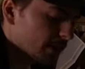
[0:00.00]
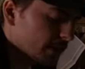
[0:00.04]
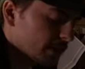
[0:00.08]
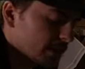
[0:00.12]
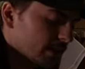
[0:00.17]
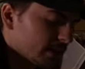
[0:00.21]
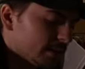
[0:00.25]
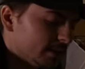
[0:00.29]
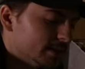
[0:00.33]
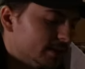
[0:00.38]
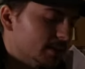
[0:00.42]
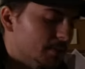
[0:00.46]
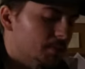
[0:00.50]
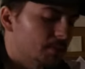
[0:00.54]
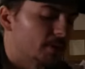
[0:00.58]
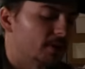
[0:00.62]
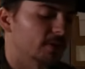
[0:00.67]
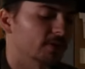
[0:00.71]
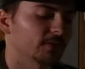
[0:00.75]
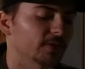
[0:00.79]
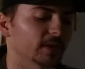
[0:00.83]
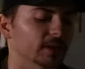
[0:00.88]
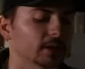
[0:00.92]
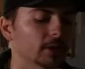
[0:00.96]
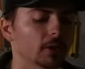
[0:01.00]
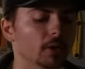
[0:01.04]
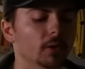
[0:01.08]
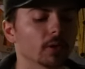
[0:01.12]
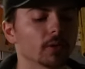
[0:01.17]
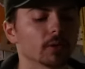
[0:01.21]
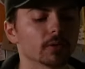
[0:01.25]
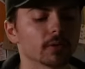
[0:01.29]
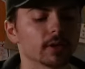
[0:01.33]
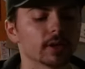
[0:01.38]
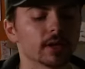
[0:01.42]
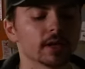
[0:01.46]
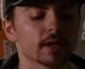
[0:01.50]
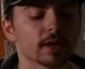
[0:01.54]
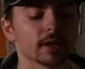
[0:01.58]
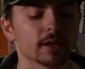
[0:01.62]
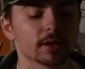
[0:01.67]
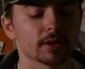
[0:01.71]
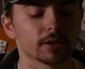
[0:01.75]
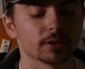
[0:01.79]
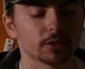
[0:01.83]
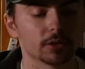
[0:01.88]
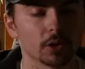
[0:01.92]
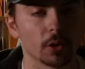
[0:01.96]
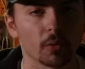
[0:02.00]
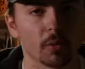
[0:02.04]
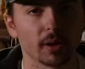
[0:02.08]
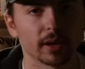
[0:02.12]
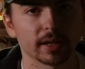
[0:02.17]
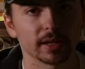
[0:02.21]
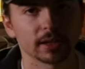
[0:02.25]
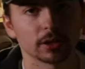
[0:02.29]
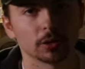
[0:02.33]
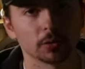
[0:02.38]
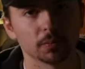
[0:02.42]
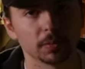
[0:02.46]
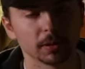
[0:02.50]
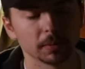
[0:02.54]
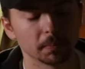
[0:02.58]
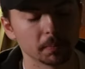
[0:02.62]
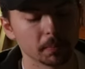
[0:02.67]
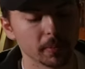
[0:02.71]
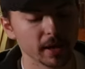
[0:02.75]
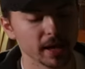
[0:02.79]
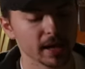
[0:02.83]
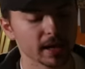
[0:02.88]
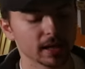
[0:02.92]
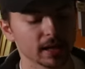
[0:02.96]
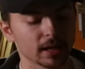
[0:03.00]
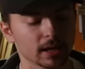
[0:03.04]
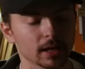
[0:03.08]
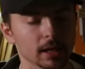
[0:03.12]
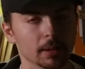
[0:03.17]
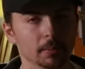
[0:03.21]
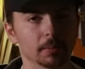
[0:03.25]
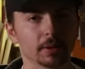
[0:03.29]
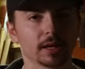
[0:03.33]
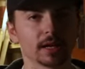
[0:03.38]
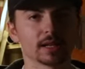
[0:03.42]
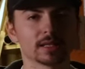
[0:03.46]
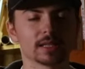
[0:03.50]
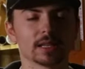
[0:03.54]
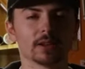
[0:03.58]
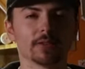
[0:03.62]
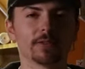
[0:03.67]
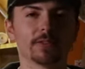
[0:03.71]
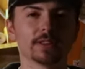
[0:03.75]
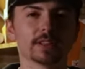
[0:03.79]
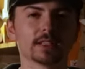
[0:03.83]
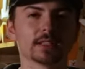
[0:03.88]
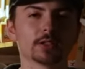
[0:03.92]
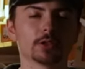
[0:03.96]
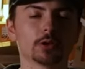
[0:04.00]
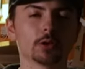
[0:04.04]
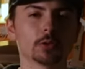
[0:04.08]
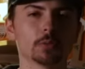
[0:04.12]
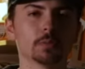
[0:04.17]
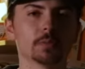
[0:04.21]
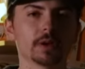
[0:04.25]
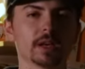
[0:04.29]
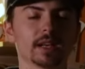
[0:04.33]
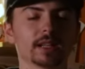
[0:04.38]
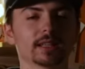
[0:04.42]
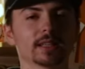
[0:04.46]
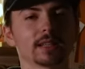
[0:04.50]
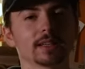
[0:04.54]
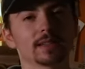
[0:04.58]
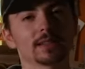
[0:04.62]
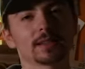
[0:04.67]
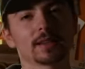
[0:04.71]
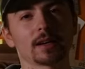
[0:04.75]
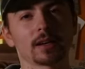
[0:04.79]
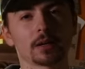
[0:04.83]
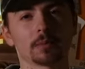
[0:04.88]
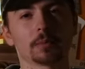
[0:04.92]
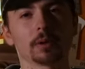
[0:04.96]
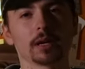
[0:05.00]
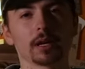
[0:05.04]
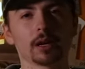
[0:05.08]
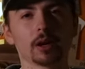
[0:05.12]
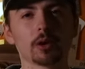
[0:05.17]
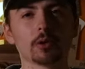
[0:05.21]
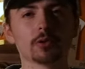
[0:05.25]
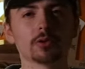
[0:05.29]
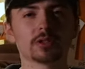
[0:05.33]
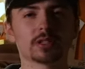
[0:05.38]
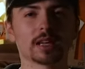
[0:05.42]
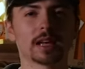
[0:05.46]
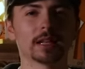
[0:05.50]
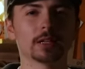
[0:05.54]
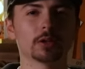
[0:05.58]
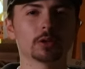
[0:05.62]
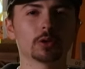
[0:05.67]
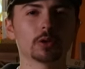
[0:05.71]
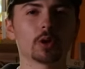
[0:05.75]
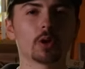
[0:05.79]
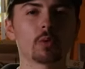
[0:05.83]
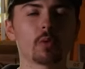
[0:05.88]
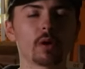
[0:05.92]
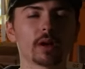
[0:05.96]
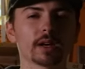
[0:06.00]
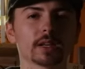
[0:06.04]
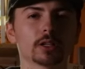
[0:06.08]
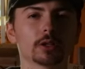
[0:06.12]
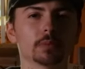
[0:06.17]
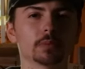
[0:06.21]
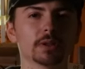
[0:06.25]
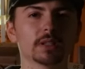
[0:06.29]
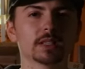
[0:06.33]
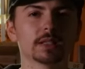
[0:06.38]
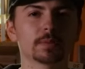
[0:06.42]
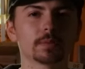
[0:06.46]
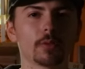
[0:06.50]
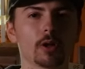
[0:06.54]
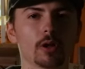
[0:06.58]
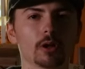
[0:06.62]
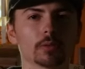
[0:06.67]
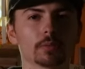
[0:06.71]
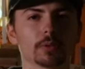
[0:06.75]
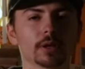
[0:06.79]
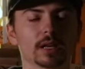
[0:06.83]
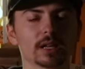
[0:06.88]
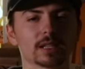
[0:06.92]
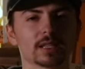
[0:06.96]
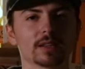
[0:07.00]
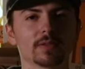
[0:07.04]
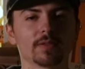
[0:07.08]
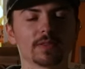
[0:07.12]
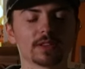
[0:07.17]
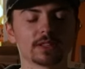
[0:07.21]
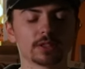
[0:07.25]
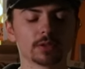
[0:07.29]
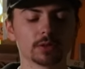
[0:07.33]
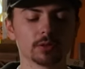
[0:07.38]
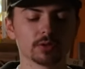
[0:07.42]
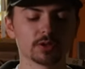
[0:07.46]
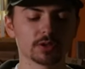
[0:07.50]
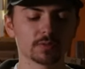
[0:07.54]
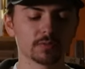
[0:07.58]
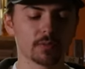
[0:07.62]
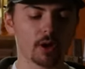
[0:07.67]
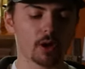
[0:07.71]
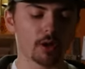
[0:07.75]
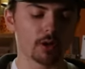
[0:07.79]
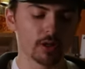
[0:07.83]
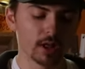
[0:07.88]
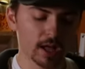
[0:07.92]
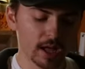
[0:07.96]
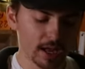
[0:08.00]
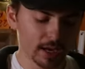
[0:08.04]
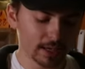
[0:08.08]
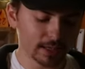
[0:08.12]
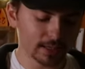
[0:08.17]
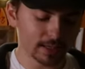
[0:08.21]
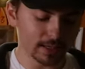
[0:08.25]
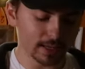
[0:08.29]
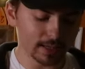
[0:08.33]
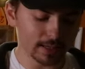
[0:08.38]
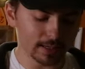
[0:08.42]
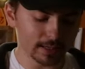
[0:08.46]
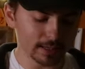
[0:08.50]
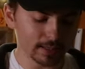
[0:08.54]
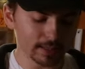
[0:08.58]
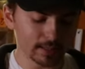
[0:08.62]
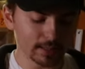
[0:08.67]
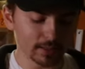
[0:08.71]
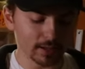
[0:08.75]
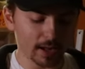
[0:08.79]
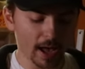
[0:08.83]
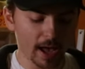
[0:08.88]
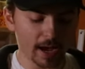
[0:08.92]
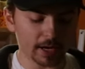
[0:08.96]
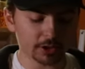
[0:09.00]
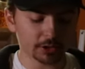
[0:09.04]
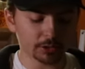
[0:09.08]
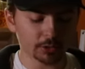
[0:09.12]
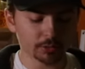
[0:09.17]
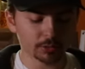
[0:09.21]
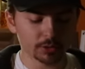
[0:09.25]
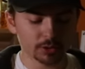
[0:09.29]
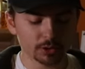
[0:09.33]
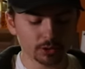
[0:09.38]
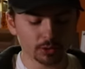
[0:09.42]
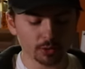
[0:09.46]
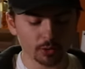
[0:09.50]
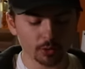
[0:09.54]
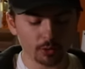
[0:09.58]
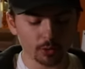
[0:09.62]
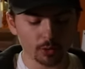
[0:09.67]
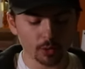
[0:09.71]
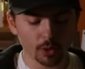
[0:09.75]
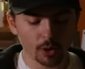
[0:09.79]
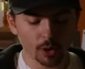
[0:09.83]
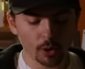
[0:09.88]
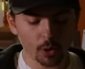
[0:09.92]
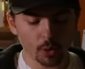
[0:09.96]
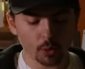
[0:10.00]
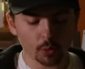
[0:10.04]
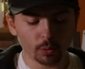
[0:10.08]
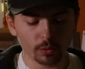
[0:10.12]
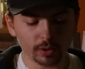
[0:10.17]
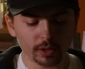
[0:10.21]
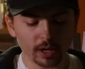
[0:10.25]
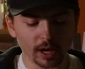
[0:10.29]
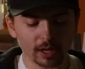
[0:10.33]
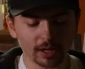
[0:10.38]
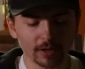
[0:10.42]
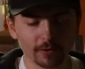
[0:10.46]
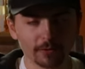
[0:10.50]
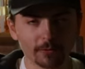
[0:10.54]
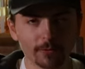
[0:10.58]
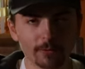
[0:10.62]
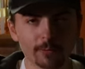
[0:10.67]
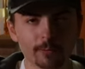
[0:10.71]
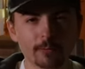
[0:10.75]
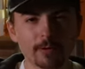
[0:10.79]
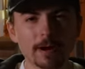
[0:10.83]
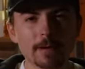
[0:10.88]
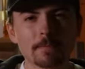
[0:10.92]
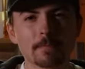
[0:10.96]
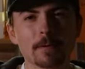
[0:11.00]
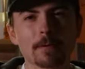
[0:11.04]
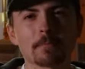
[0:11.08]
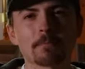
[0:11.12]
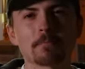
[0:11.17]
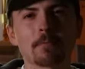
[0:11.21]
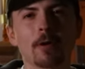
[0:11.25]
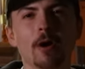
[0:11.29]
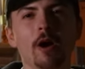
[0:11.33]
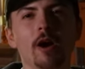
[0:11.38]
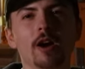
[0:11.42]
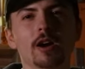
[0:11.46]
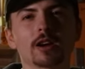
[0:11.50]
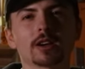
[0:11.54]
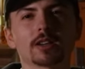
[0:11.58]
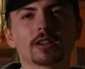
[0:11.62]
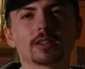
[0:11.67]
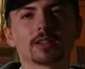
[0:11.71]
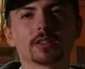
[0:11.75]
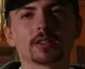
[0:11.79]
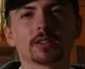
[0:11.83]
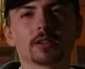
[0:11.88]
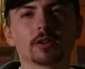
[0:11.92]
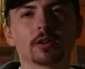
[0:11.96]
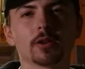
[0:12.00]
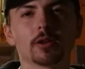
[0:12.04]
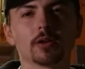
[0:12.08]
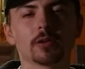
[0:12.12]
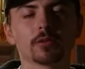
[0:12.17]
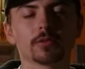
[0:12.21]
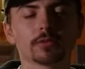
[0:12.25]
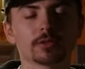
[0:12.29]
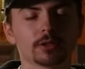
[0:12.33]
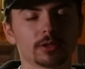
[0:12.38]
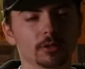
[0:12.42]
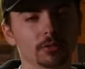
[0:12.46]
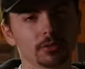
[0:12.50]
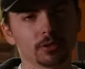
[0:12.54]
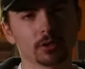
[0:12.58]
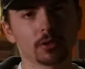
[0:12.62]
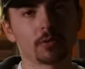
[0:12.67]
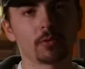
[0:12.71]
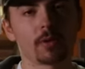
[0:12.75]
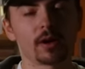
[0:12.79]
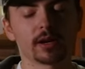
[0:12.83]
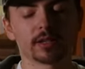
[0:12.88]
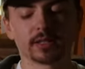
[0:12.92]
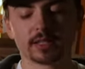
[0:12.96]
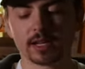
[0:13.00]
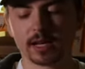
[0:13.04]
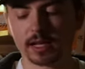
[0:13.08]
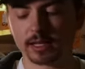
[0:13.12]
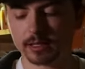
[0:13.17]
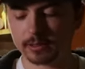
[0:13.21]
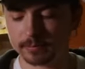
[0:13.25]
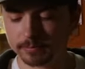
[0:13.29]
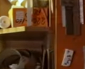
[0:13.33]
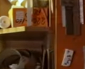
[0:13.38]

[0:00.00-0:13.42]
and it's a perfect hole. You don't want it to be big because if it's too big then it's gonna be loose and you don't want it to be small because if it's too small then the actual screw will kind of rip apart the hole so you don't want that.